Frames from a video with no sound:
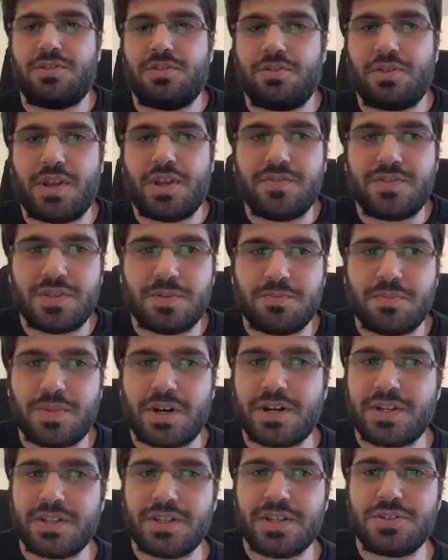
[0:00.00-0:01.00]
to have some
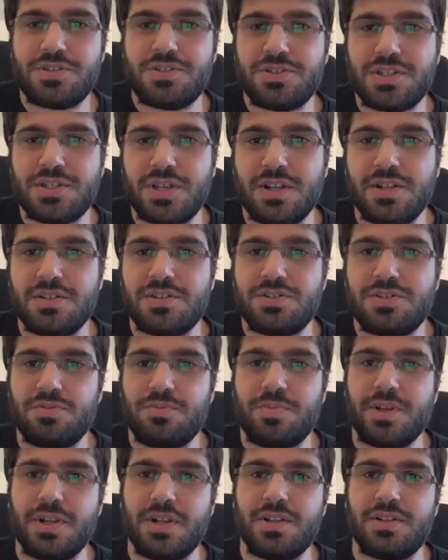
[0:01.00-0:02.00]
architecture skills to
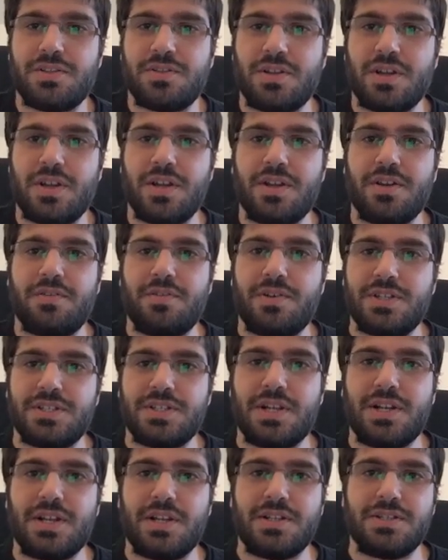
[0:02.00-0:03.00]
build
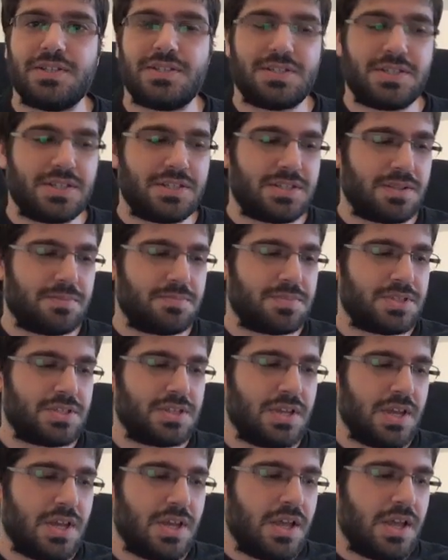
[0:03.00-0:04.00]
resilient systems.
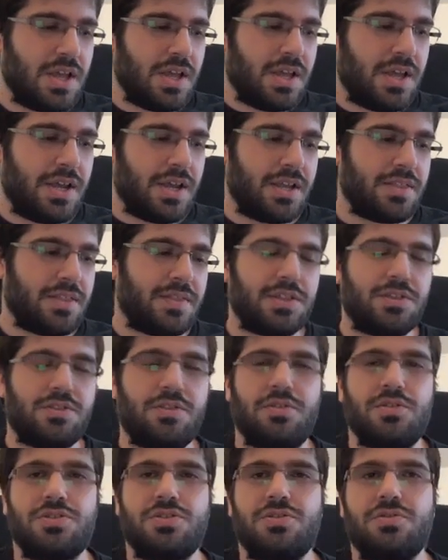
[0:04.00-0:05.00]
And that
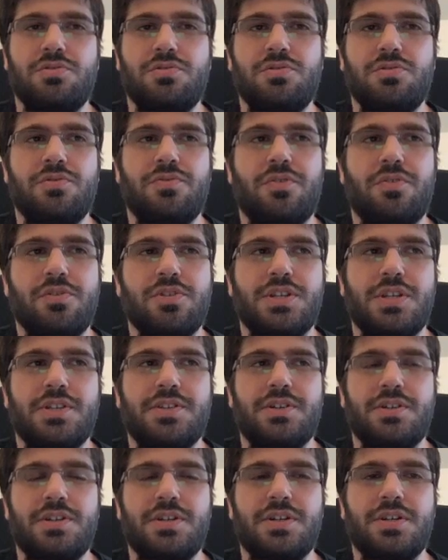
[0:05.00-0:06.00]
also falls
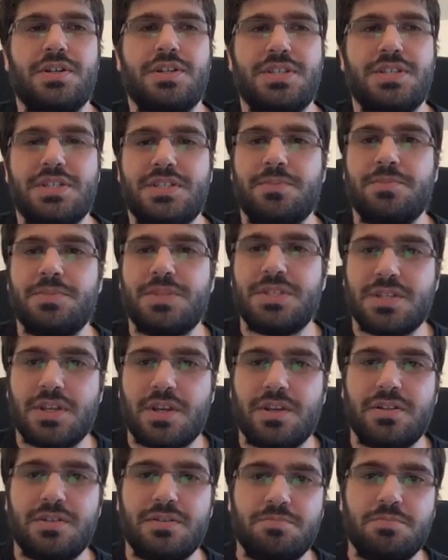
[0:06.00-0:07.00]
under system
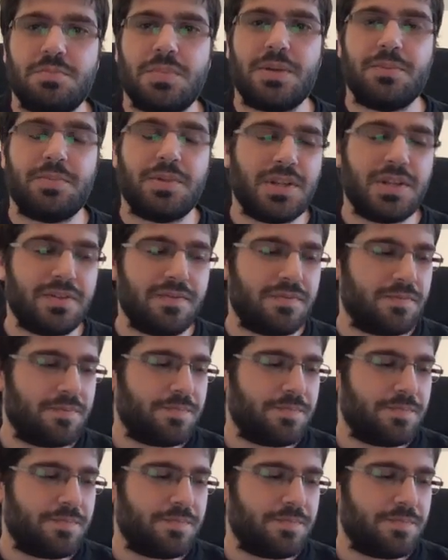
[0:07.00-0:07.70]
design, I believe.